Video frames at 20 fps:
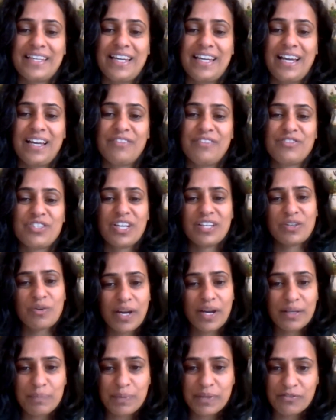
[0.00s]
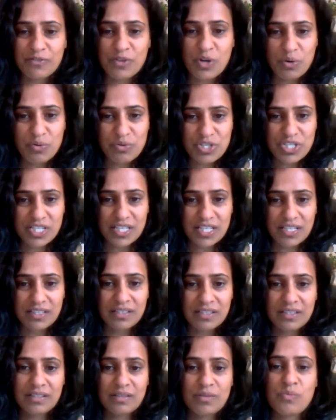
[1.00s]
I've done quite a bit of coaching
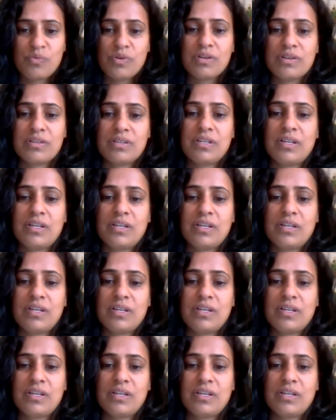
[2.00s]
work.